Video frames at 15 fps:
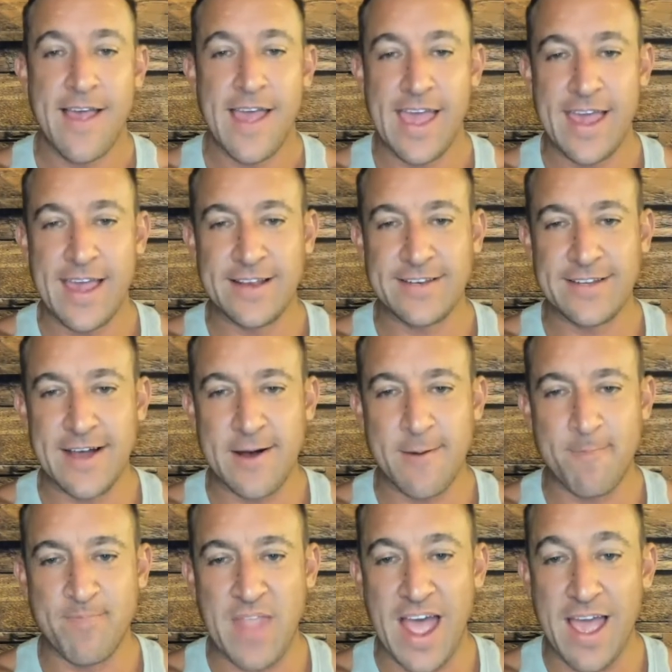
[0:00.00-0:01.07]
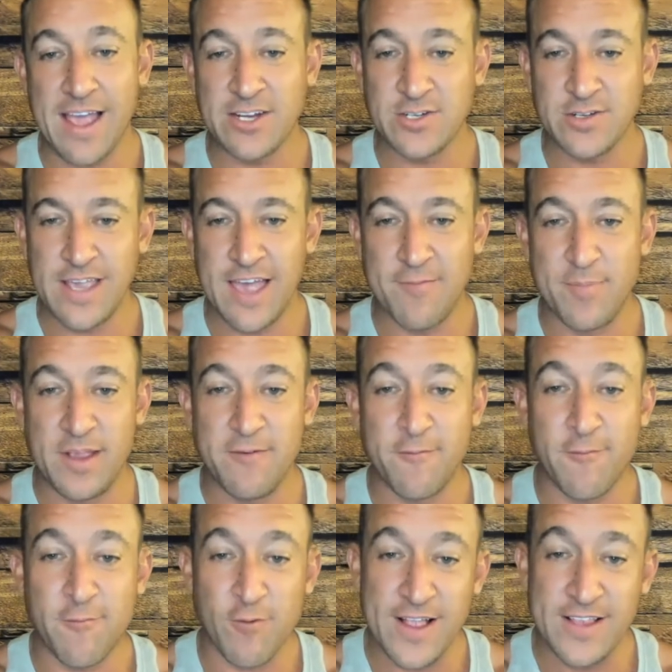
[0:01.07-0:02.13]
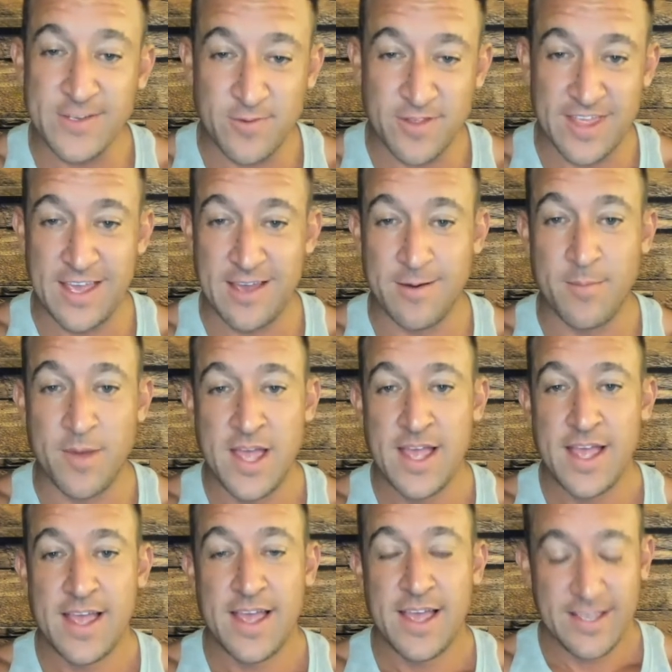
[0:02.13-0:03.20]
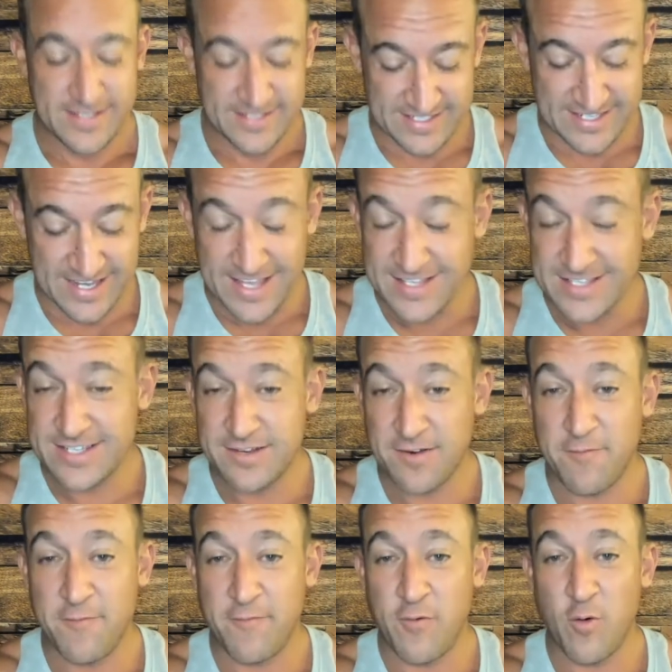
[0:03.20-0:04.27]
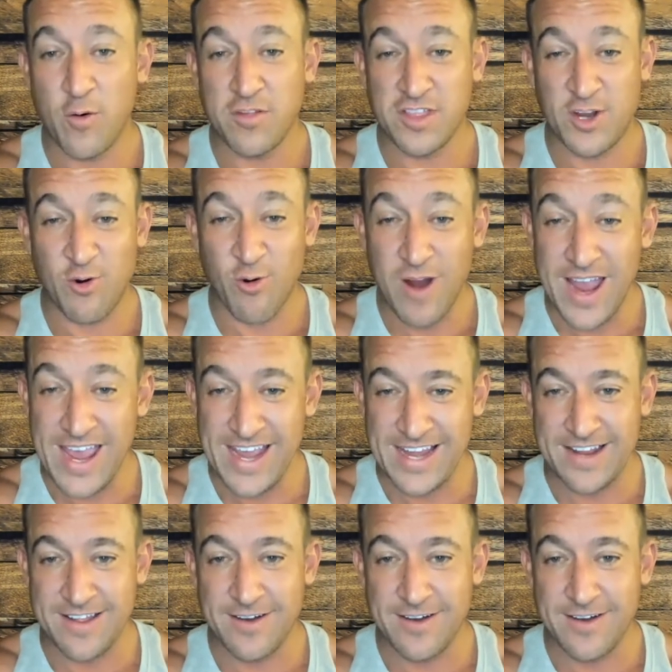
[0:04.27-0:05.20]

And I actually have been friends with him since fourth grade.